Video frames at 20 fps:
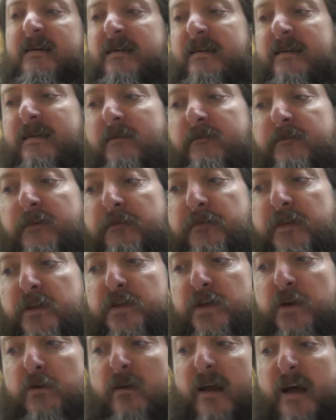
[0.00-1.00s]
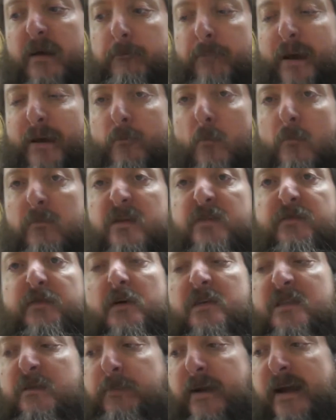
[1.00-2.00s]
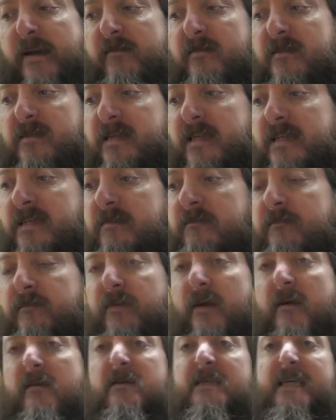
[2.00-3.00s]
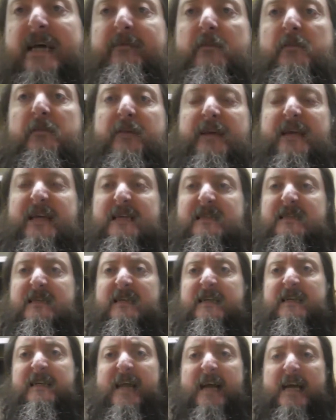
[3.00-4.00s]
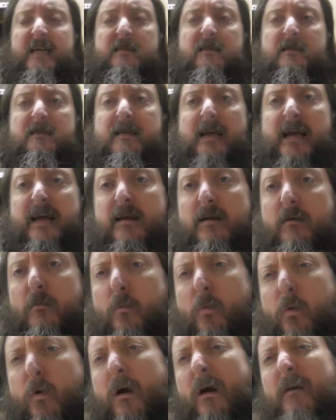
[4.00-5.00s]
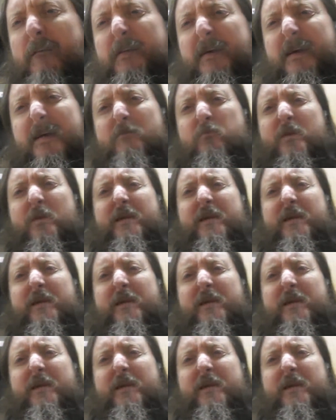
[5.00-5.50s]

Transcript: 52 like Batwoman's first appearances and various other things. Is to say what I think.